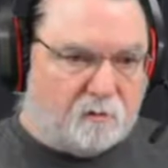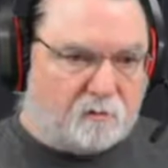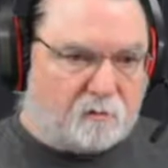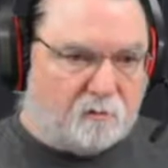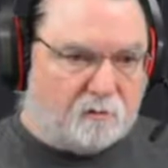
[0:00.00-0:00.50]

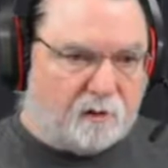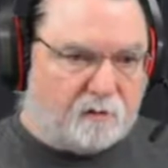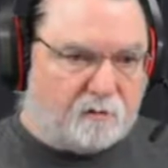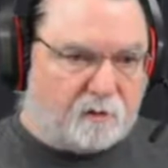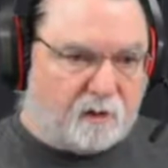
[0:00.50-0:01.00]
scroll down
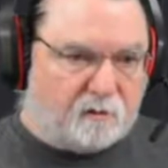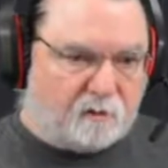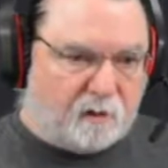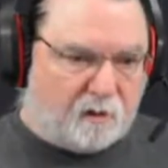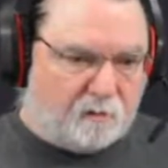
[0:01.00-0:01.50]
to solid
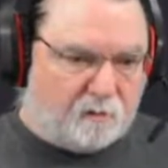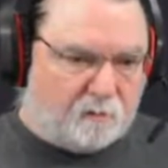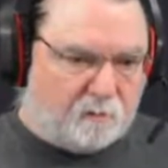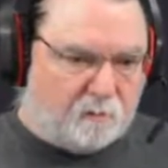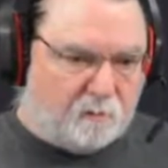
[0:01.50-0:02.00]
color,
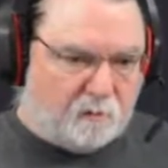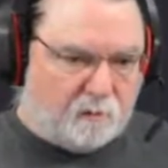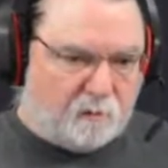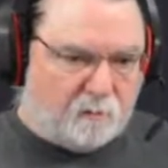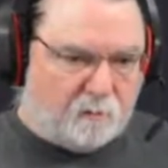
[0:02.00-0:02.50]

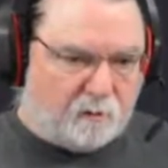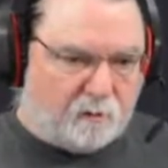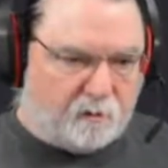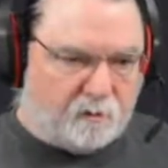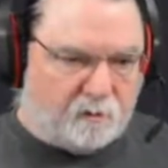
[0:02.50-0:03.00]
put it
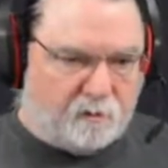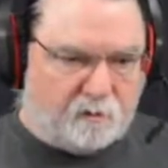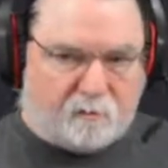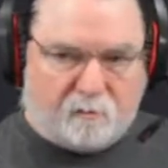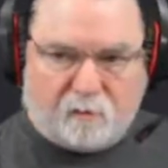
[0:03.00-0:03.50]

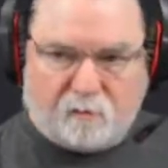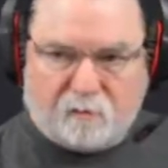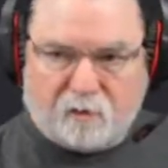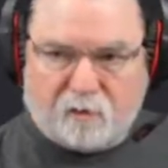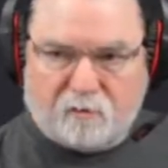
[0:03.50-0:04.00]
underneath. You can
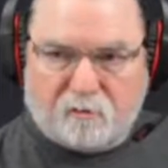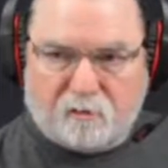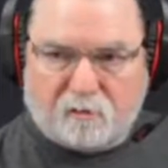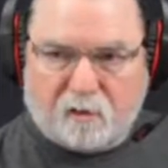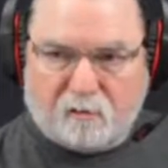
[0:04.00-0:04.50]
change
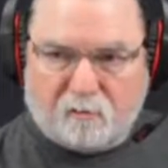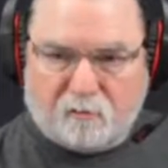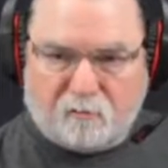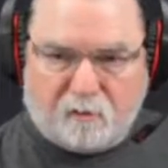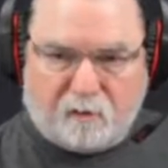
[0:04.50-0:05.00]
this color
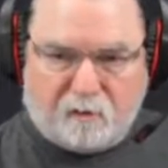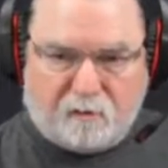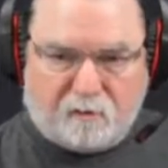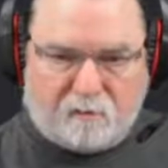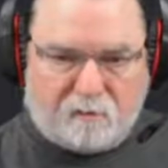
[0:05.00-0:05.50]
to
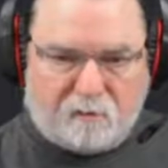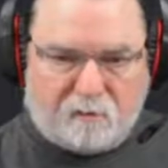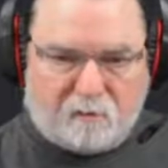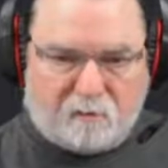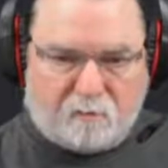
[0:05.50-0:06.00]

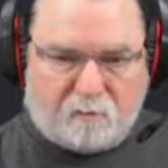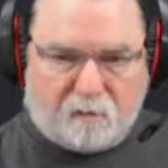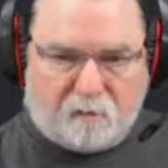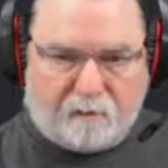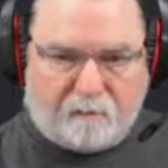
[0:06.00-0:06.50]
anything you would
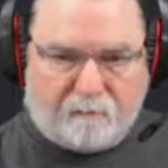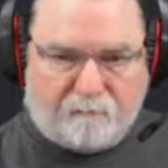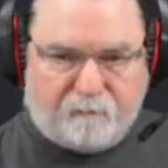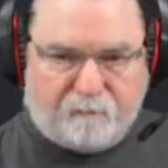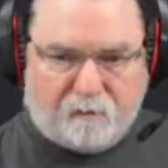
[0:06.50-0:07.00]
like.
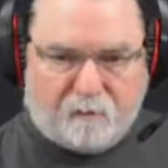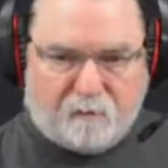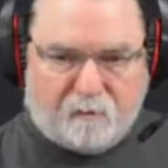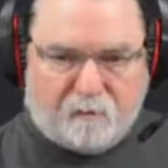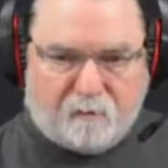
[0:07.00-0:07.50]

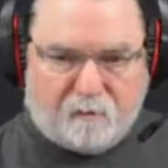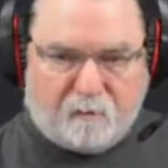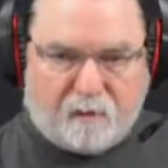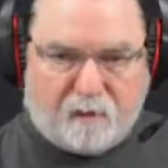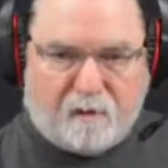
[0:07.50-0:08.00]

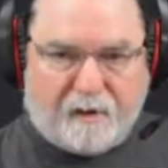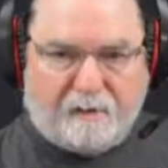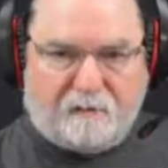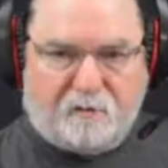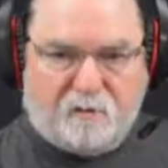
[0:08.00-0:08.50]
Now,
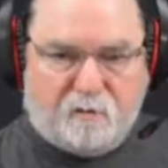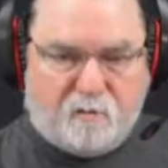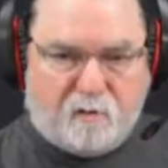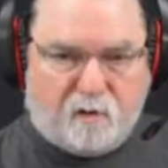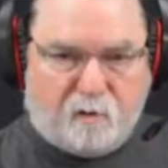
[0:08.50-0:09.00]
I do
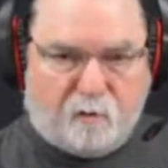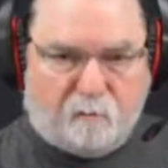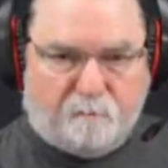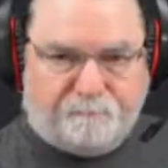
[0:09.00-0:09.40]
know